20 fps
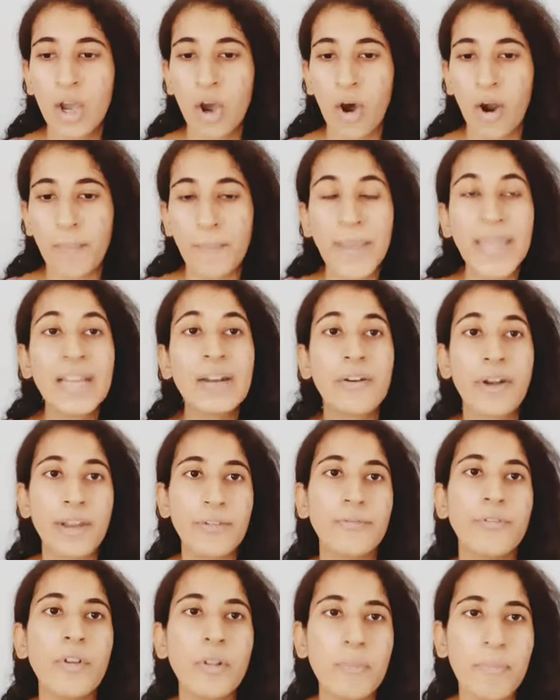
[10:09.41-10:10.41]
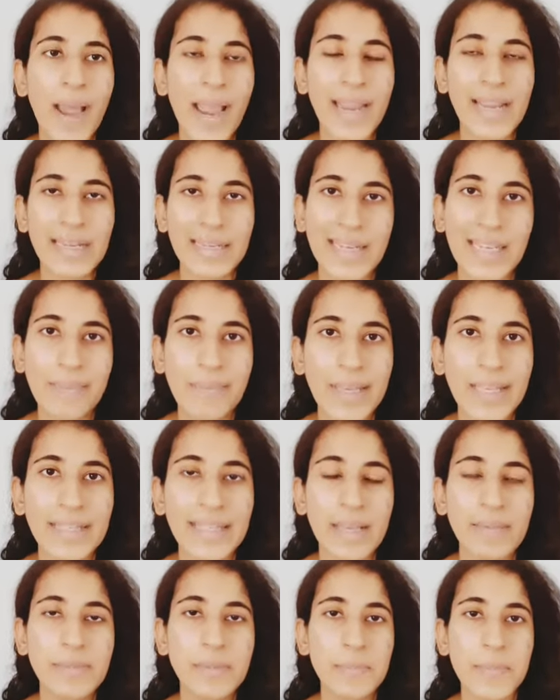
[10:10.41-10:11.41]
or being grateful by naming
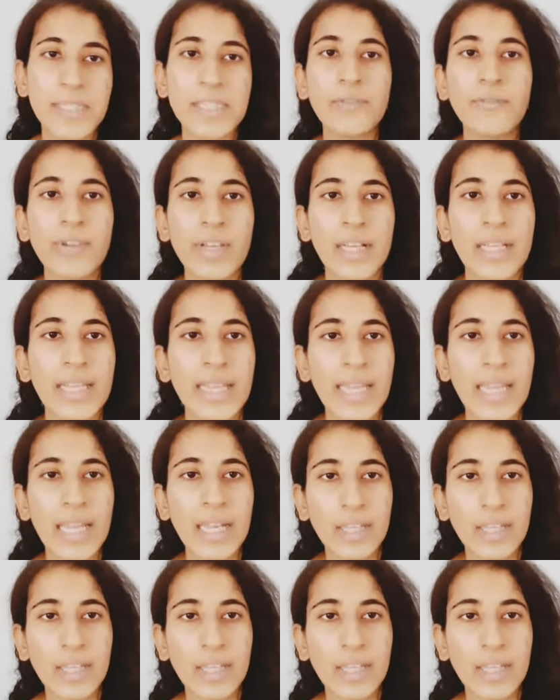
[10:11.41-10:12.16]
them specifically